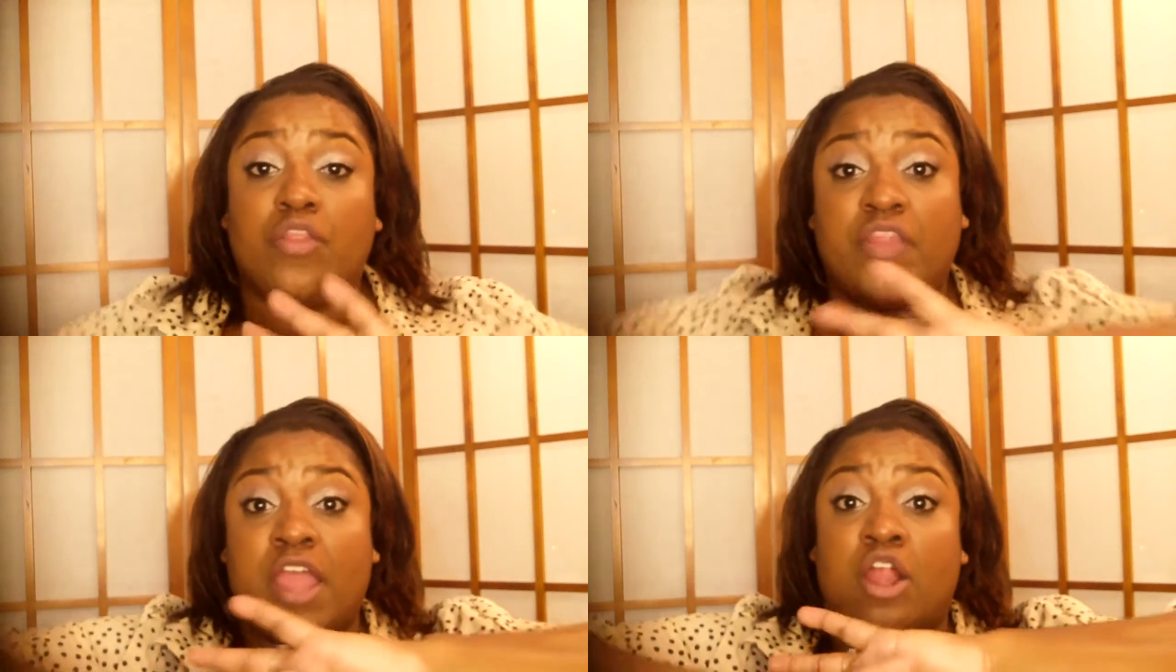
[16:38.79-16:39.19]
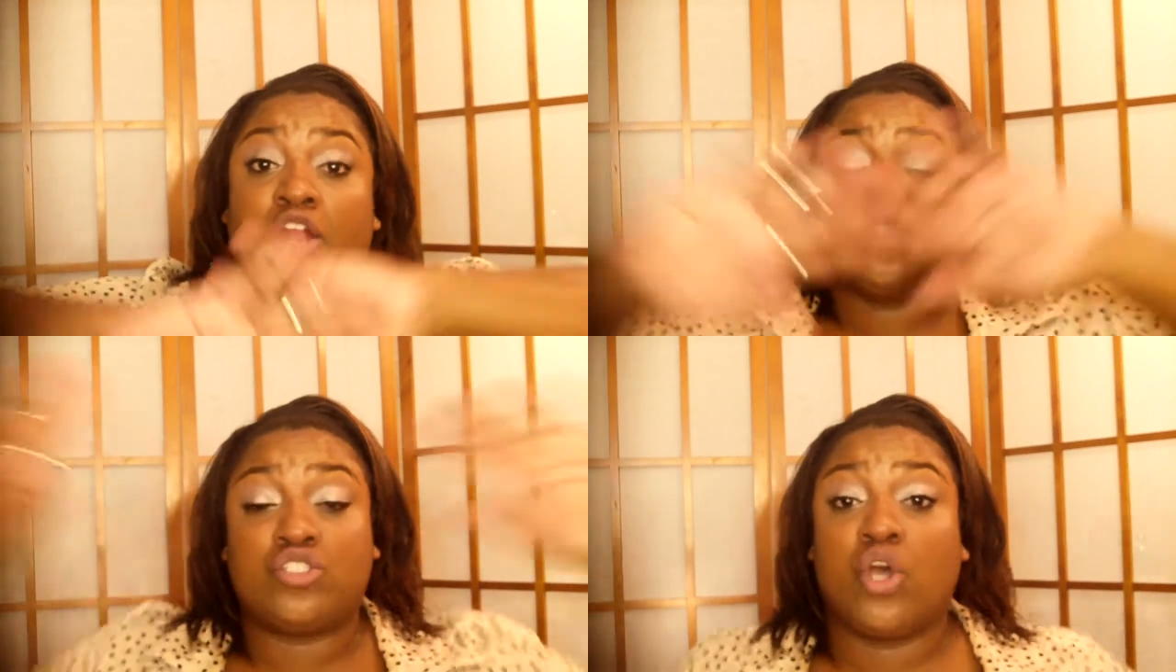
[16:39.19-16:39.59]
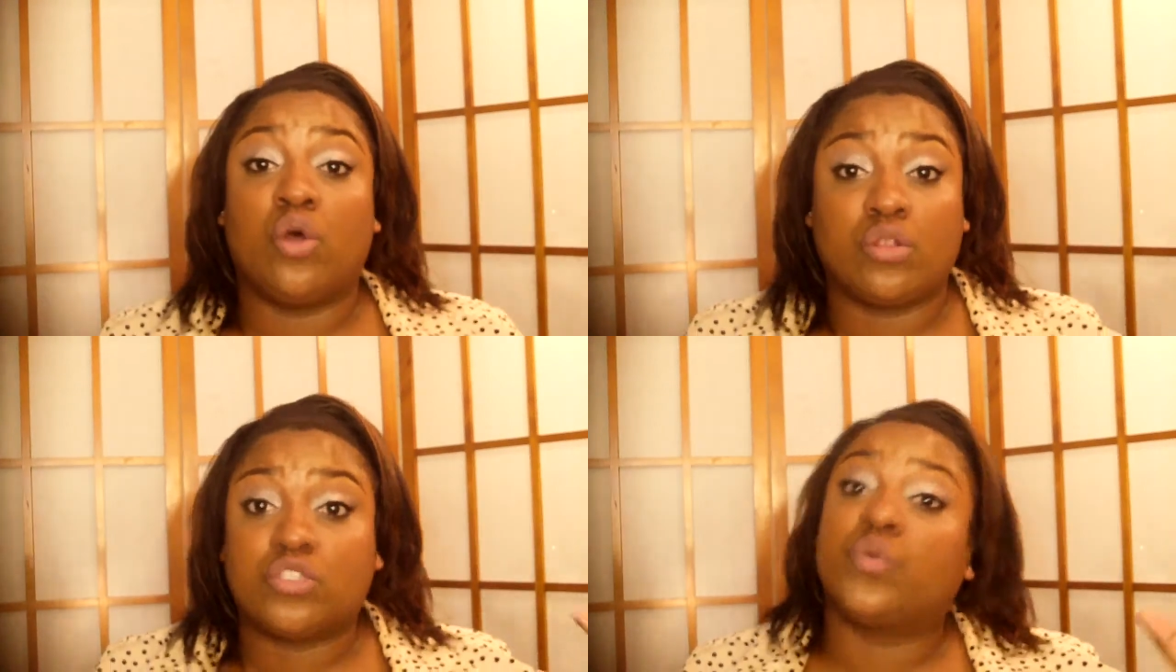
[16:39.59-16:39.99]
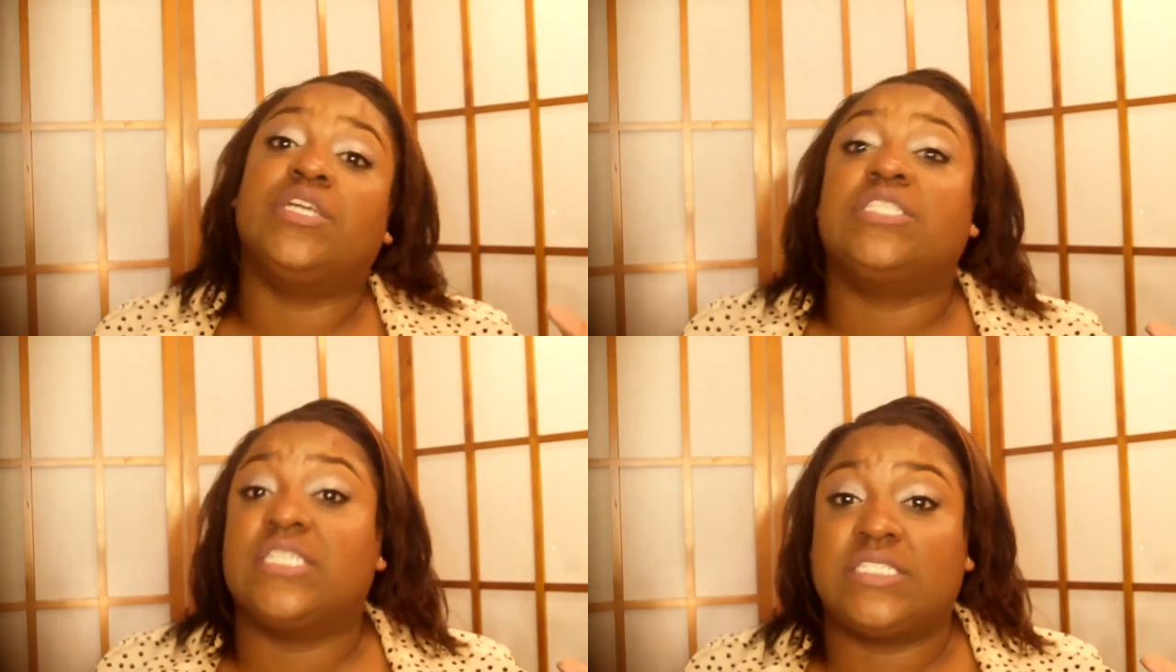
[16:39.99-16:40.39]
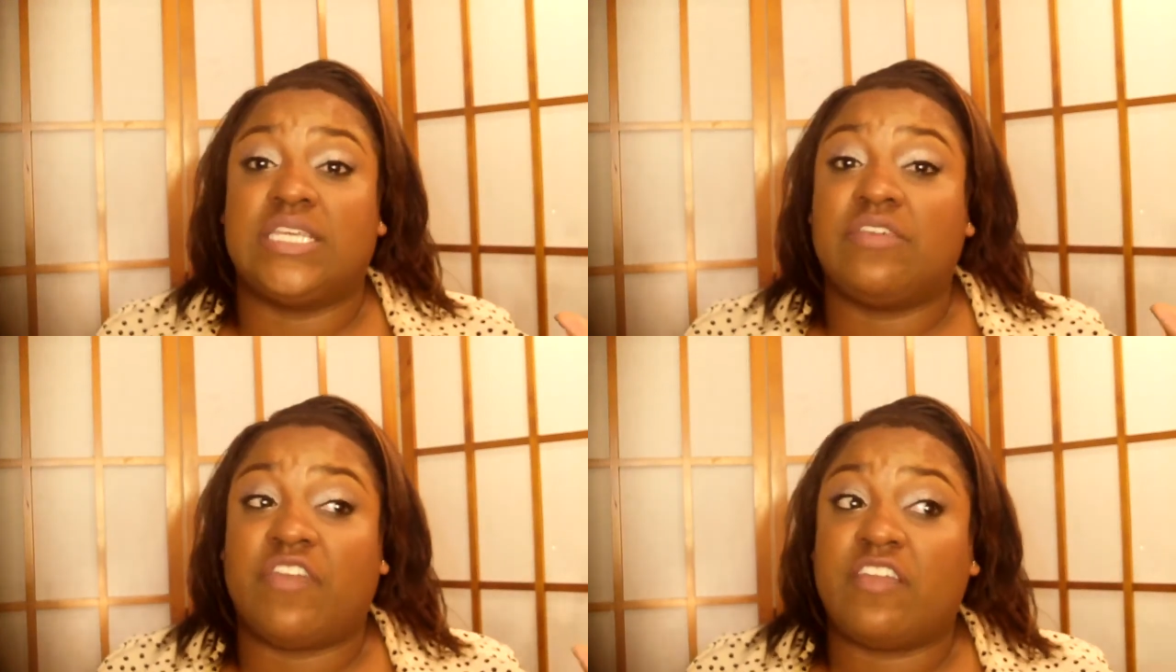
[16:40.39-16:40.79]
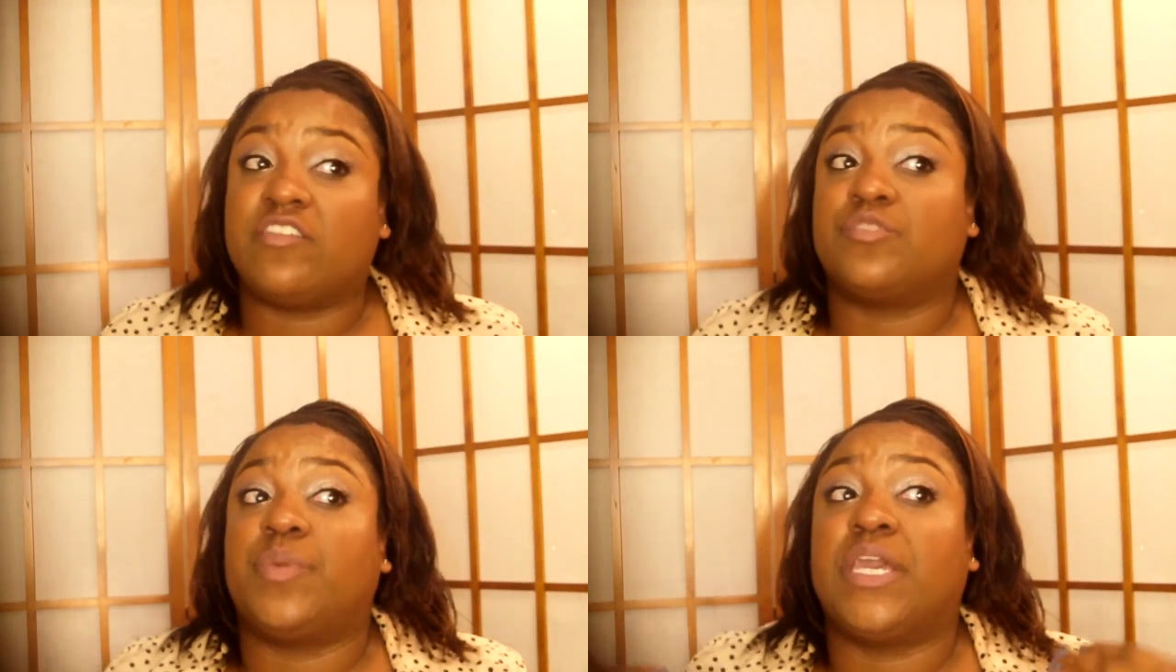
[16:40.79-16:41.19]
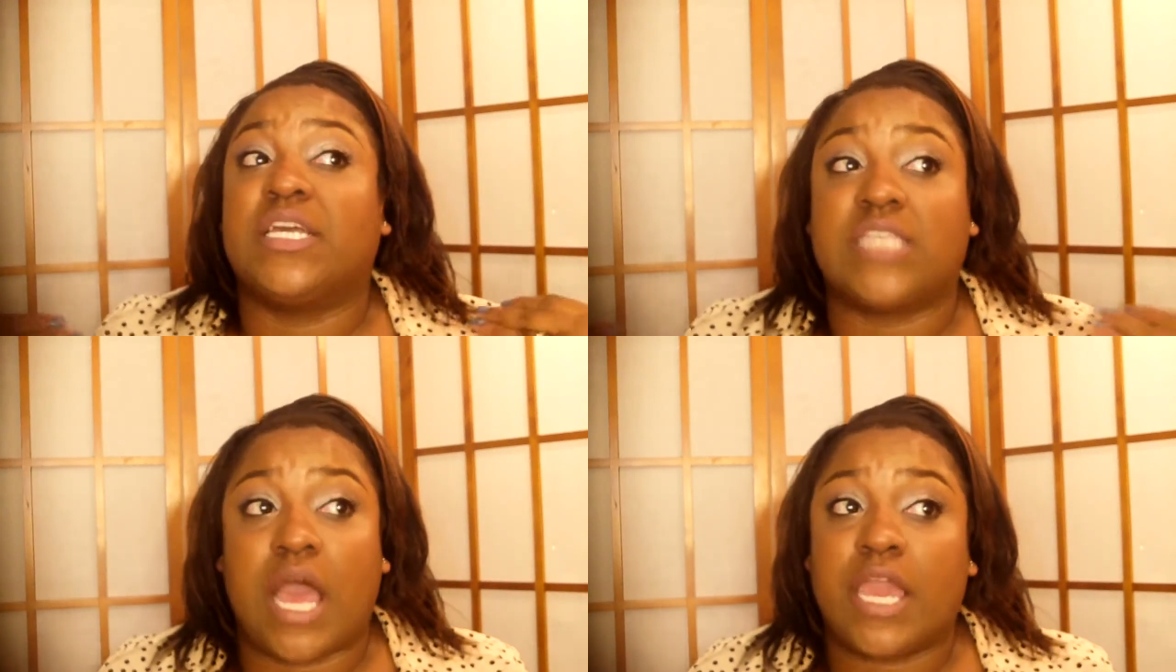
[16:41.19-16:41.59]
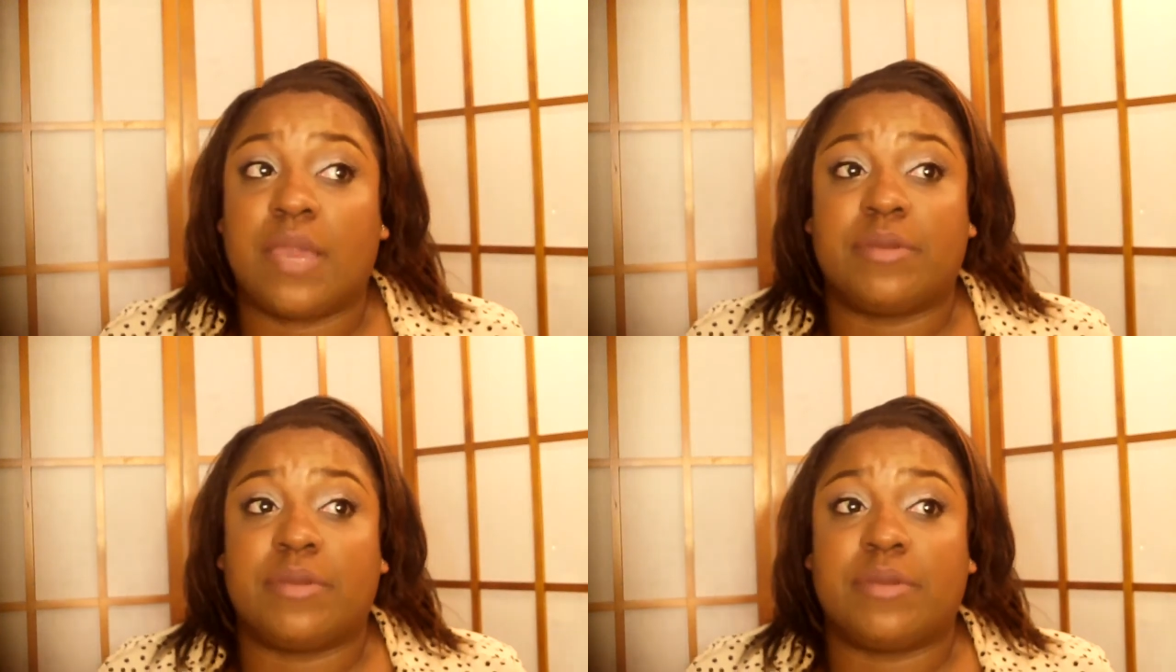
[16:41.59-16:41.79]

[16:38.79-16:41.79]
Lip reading: their total 2016 favorites, because I am.